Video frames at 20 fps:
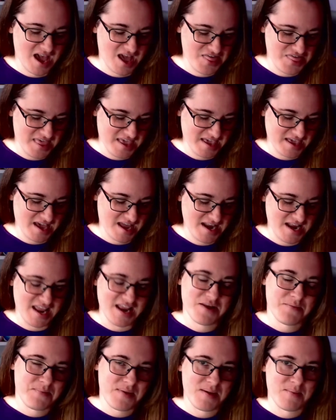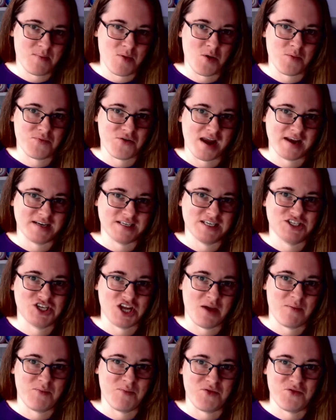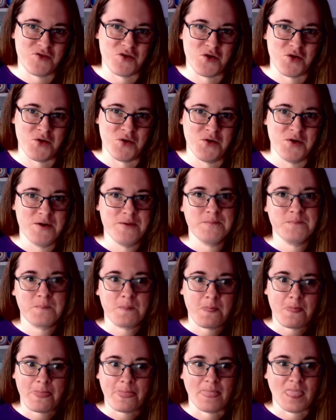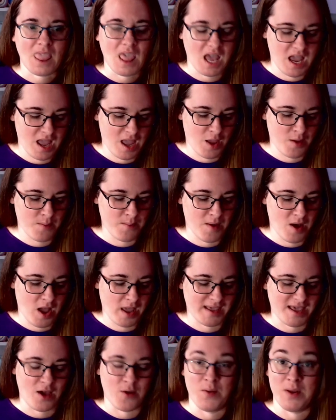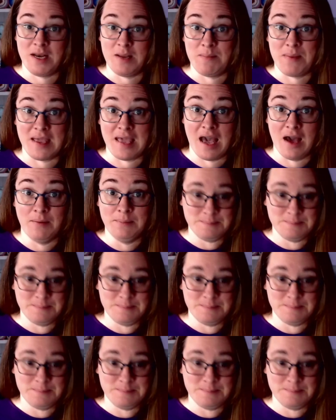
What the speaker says: I think I need a bit more practice yet before I go any bigger.